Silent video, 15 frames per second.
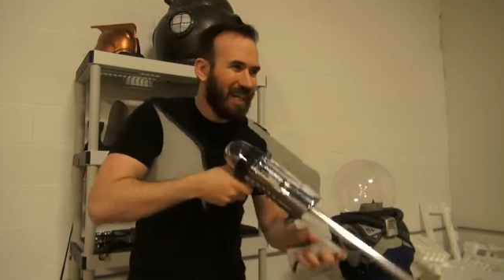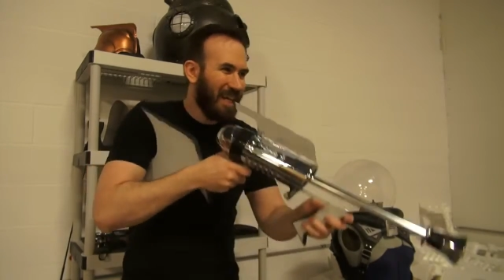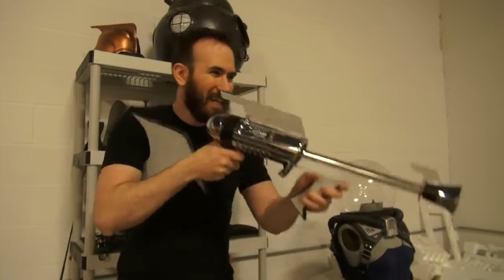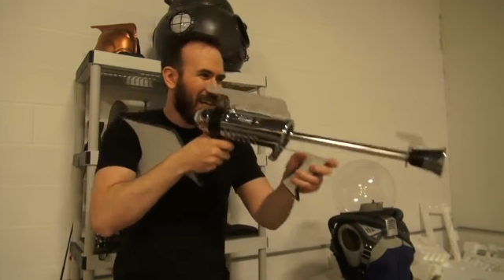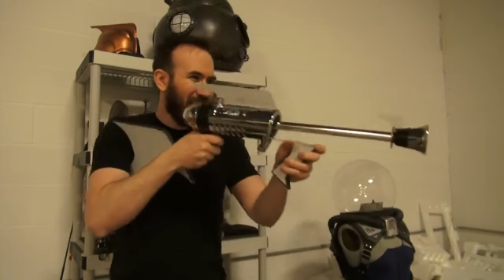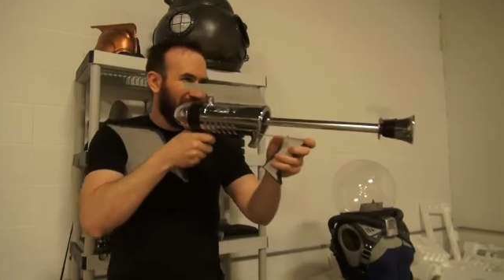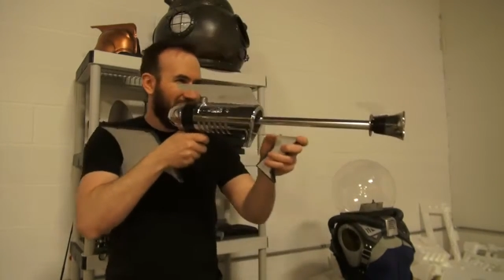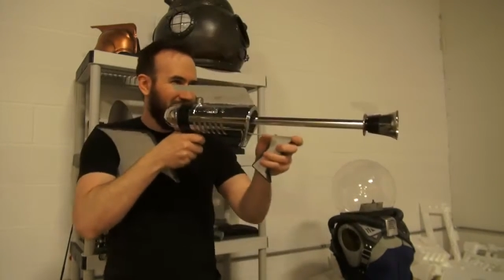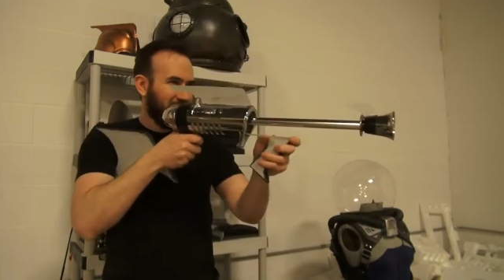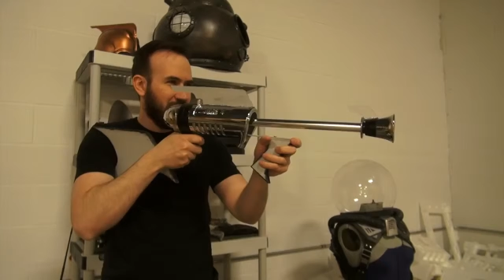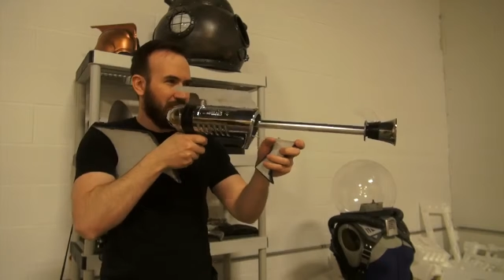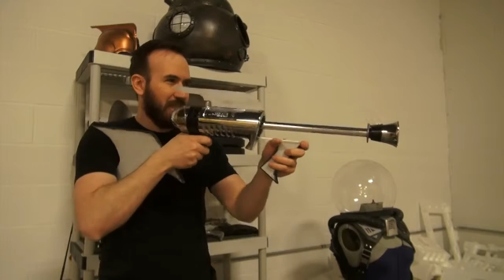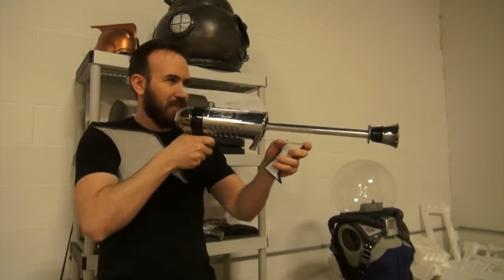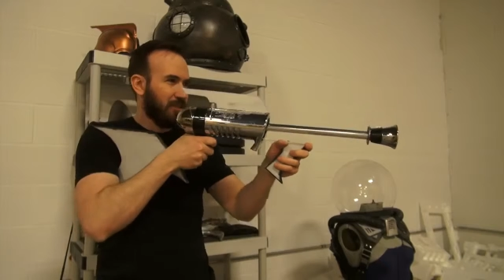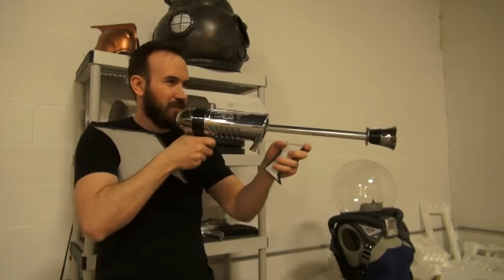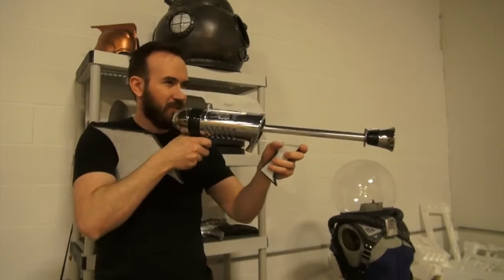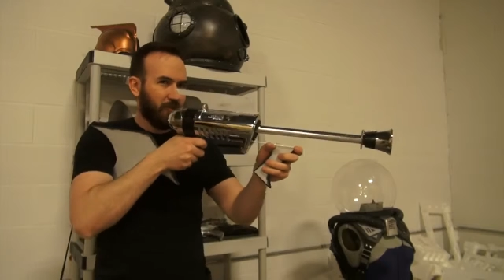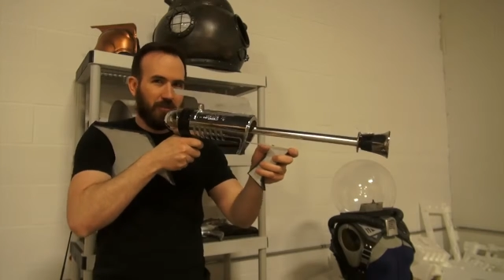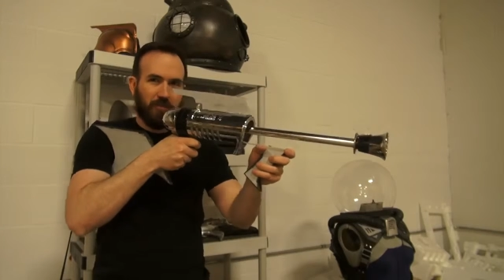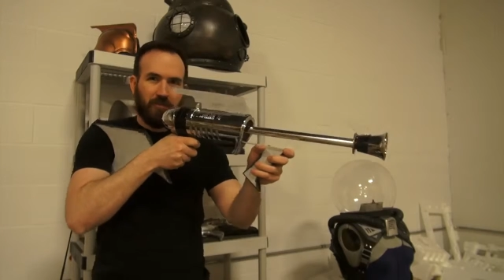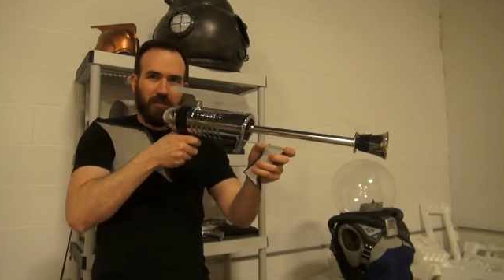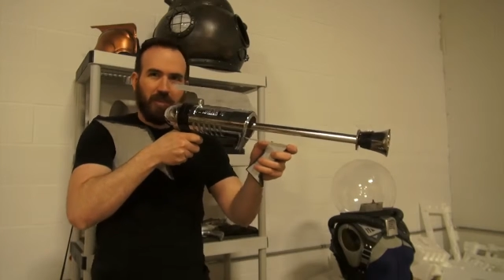And it kind of has a neat
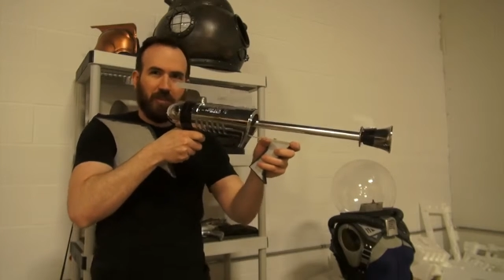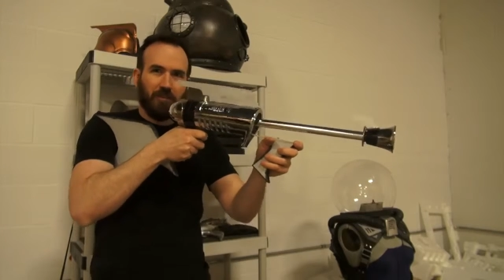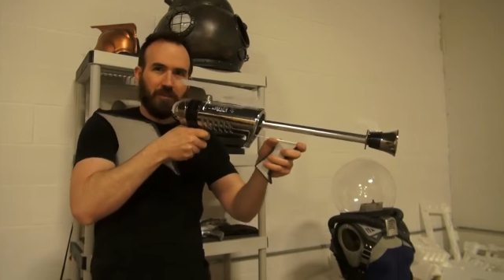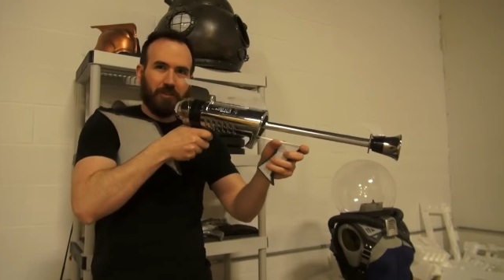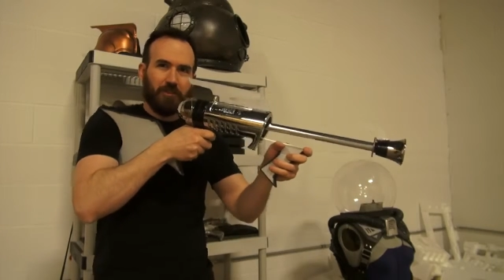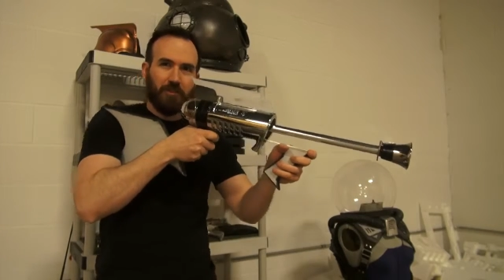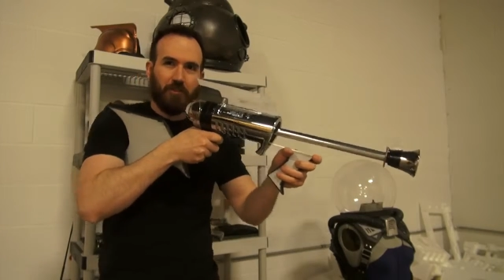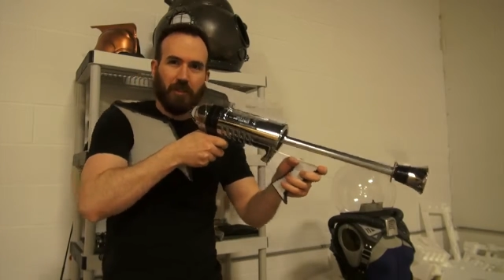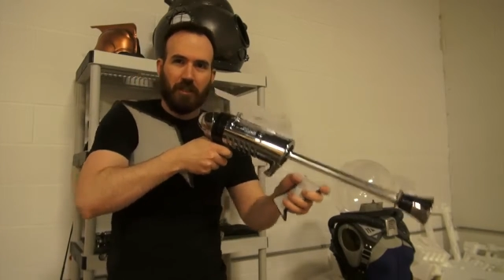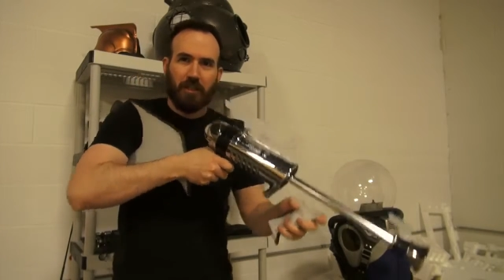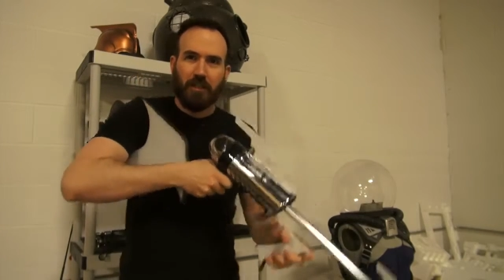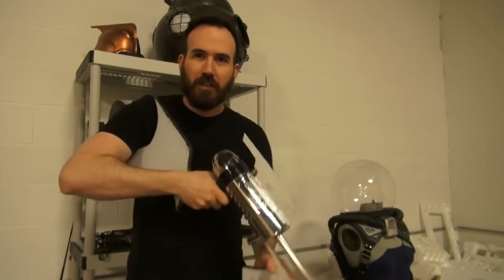sort of feel, too.